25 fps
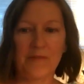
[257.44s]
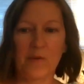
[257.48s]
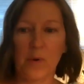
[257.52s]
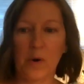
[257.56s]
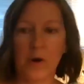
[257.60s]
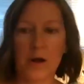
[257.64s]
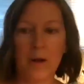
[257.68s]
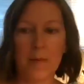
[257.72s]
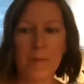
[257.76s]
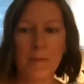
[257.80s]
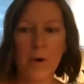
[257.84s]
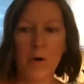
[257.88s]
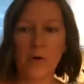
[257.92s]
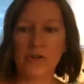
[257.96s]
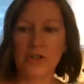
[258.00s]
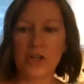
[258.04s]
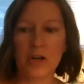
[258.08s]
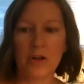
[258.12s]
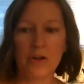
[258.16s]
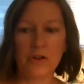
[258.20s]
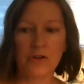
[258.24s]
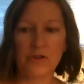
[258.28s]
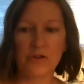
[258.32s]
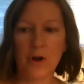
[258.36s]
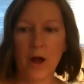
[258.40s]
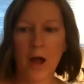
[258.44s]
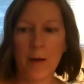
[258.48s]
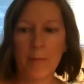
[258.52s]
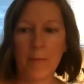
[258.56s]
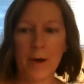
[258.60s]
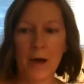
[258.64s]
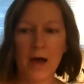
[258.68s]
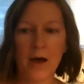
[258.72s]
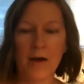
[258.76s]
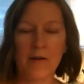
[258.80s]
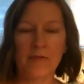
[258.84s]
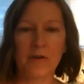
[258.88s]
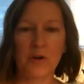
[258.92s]
for emotional
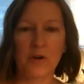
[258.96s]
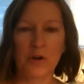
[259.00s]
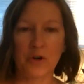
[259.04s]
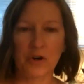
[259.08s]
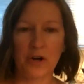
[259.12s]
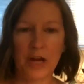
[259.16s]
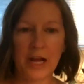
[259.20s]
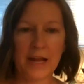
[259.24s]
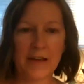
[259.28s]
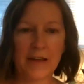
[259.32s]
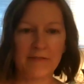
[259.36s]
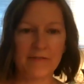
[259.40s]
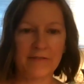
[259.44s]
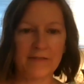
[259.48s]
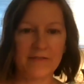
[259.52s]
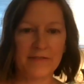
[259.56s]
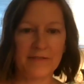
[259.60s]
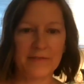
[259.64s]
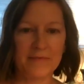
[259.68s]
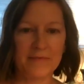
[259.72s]
trauma, for grief.